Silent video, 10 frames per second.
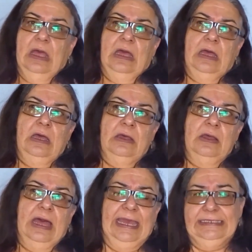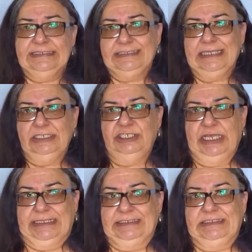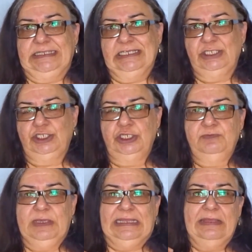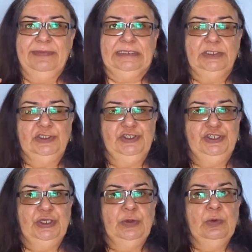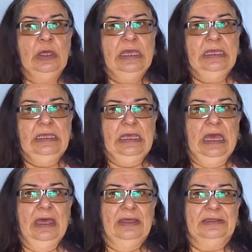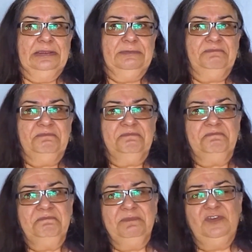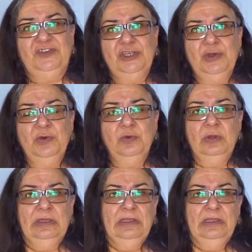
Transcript: I suggest this should be limited to 2,